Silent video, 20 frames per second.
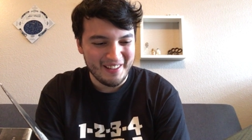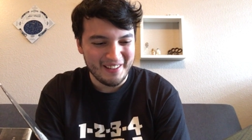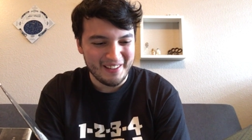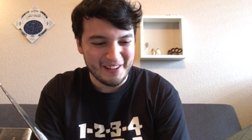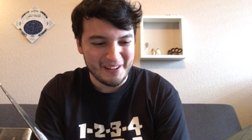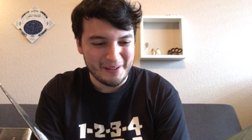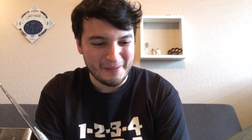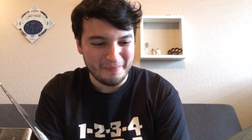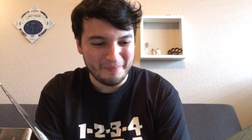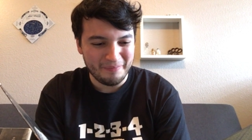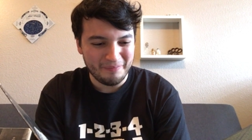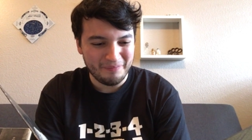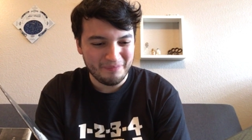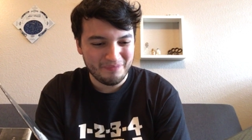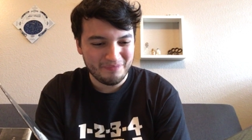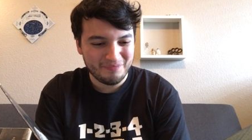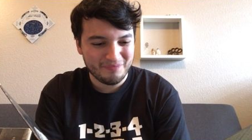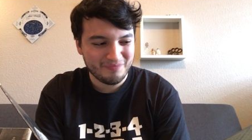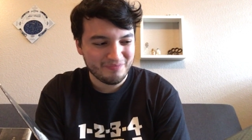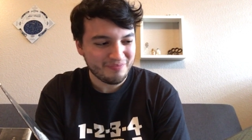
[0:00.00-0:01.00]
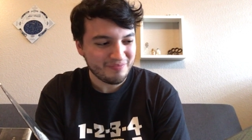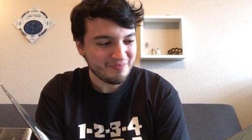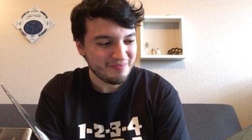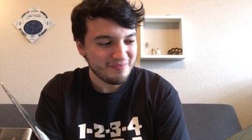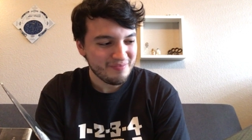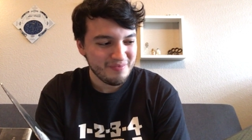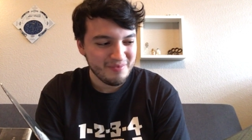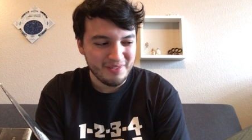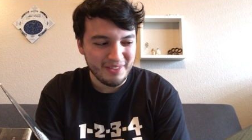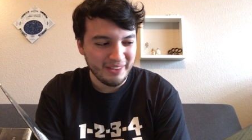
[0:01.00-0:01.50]
Um,
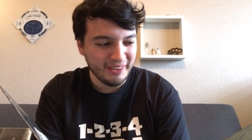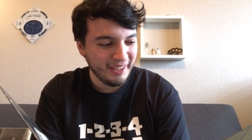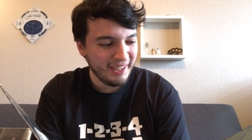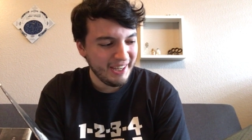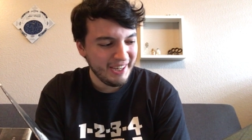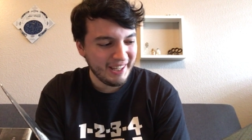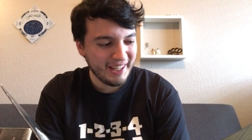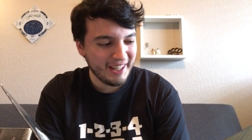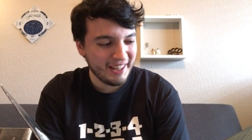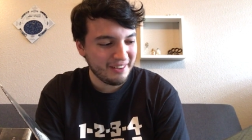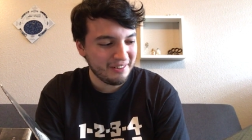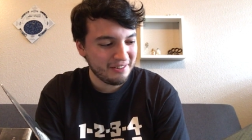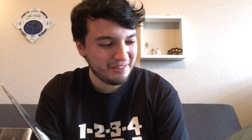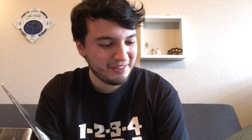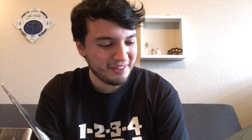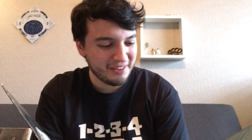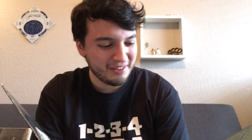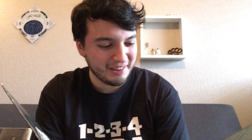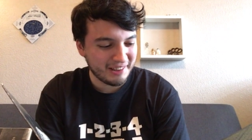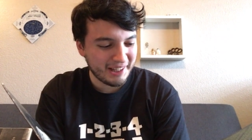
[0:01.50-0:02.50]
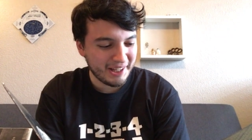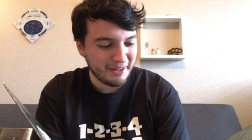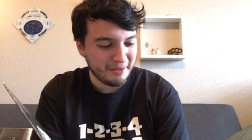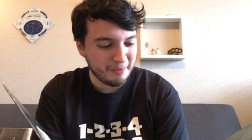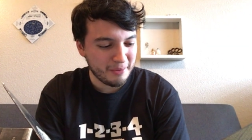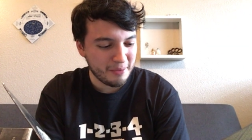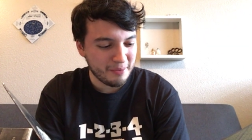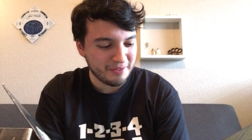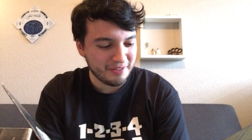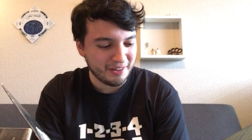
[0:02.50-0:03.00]
and again, there's tons of lighter
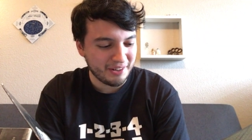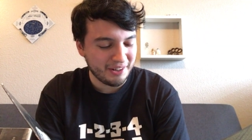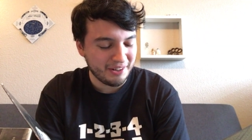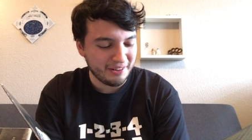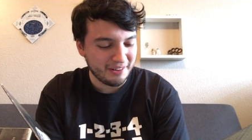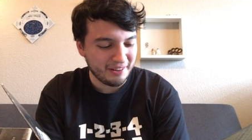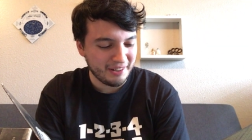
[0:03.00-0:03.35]
moments on here,